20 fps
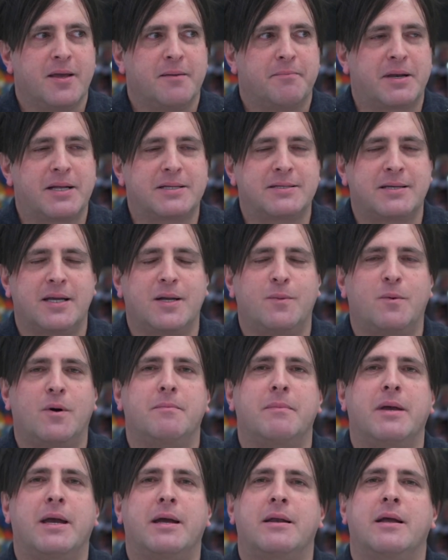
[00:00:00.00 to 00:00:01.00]
But I tell you
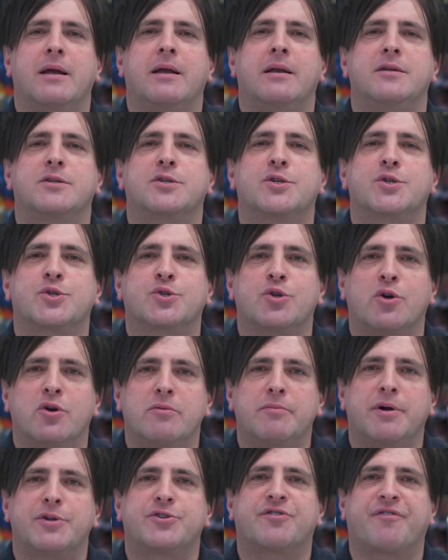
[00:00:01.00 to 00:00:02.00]
what, man, it is so
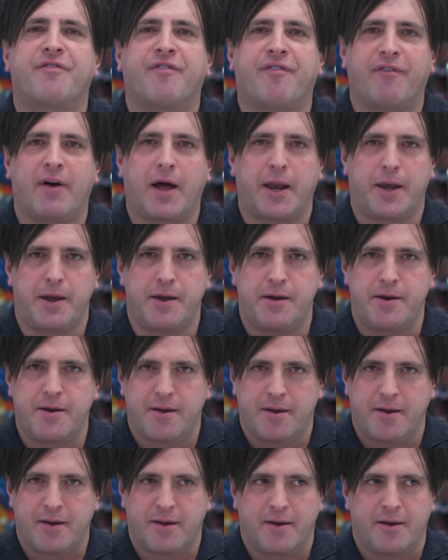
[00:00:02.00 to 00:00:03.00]
much fun
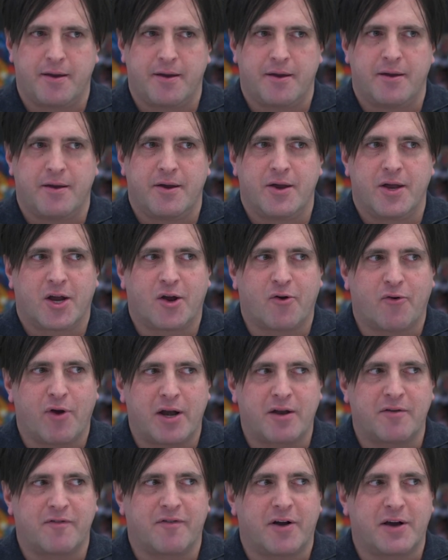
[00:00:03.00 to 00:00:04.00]

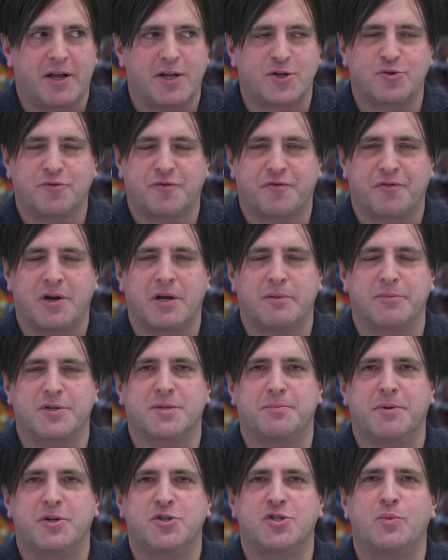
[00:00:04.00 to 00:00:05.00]
creating financial freedom,
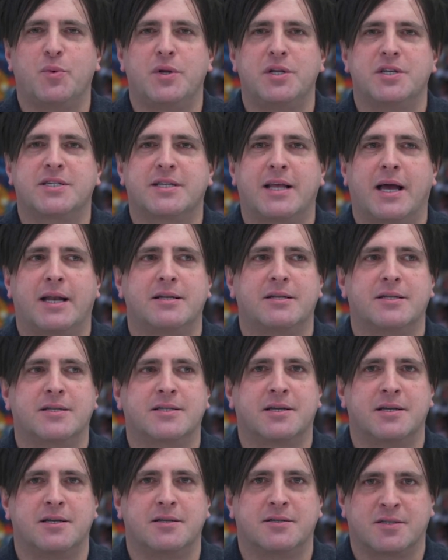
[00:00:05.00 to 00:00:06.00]
especially when you're starting to
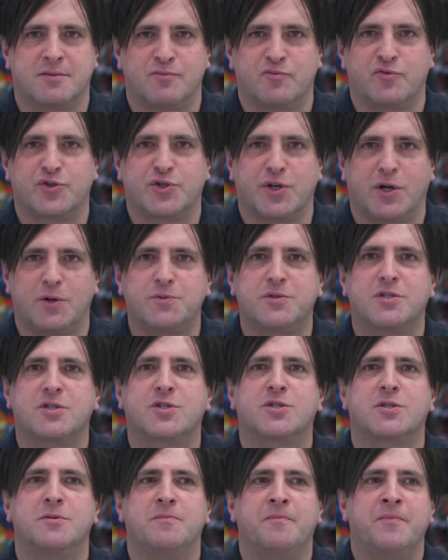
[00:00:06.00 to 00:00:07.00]
see some
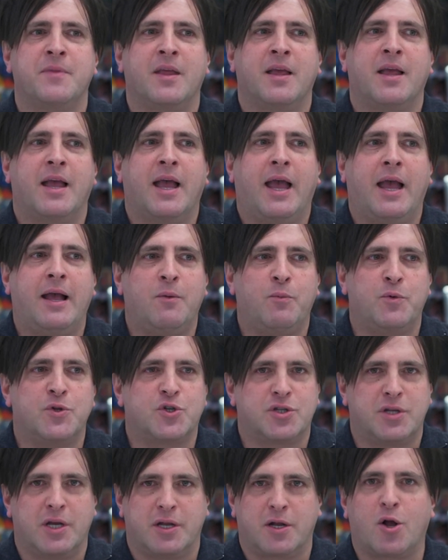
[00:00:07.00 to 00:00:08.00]
results,
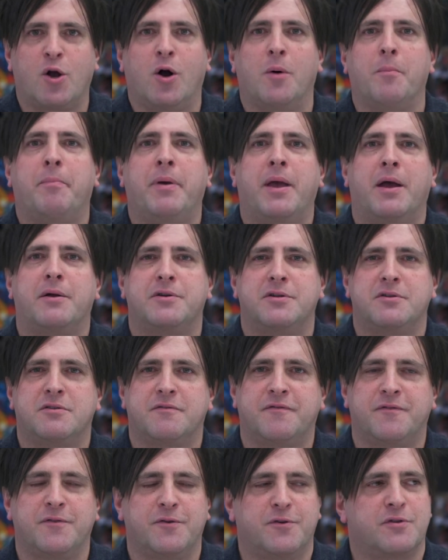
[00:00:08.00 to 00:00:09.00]
which then compound into
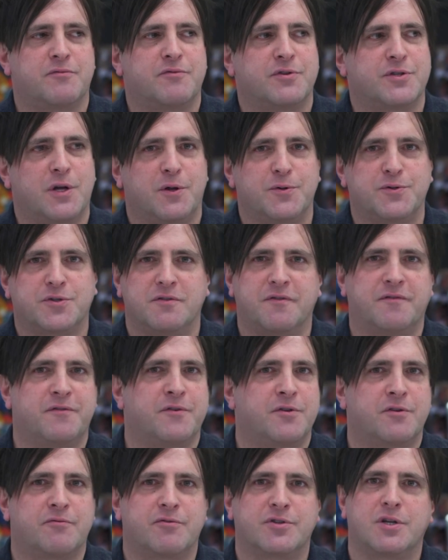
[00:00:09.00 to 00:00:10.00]
further results and
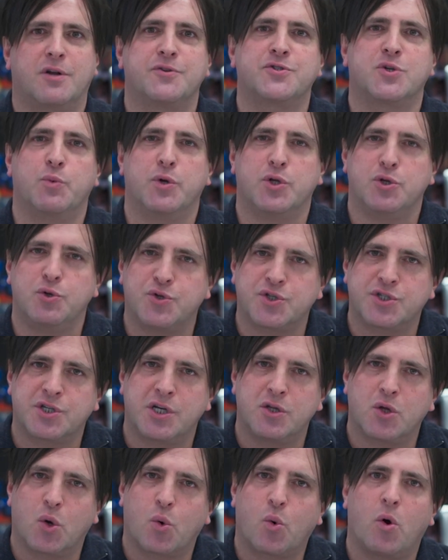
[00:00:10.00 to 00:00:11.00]
further results. And when you
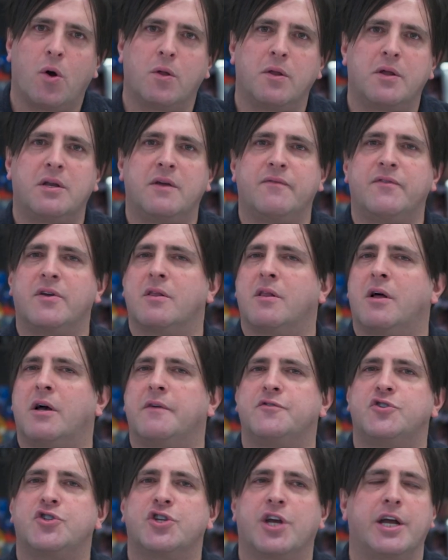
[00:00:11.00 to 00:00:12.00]
see the quality of your
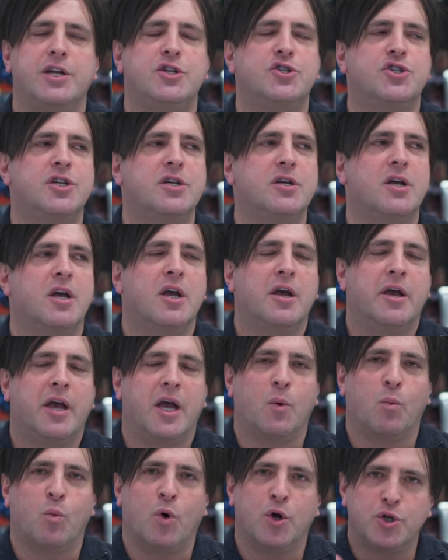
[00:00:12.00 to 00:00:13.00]
life changing
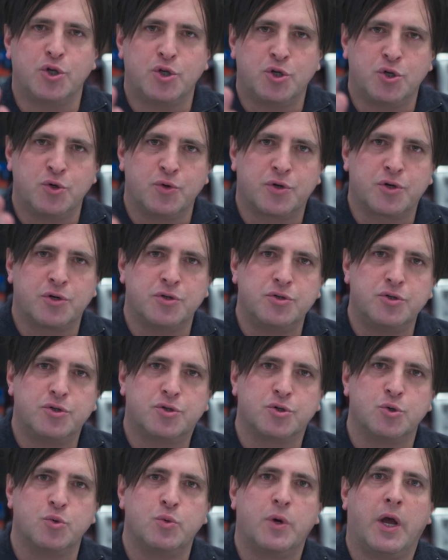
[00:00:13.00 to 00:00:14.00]
and what you can
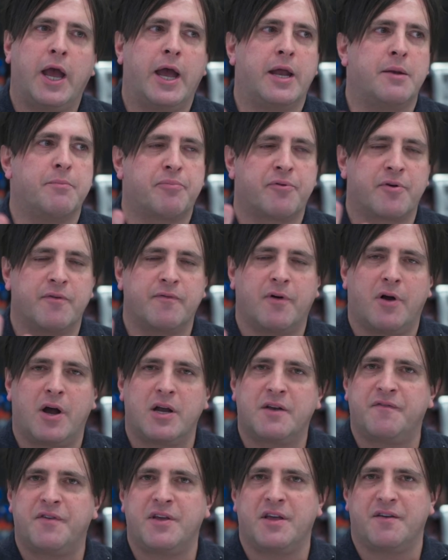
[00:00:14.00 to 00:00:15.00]
do and
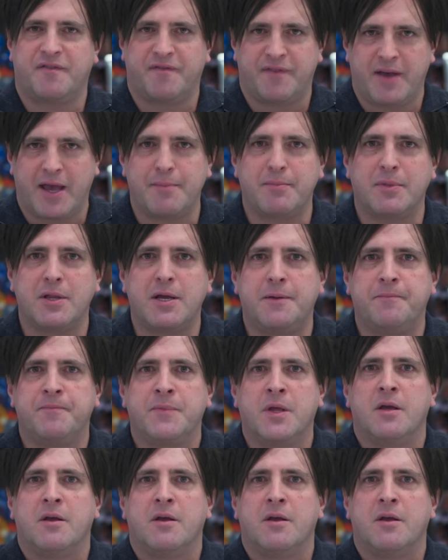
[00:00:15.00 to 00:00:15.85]
provide for your family,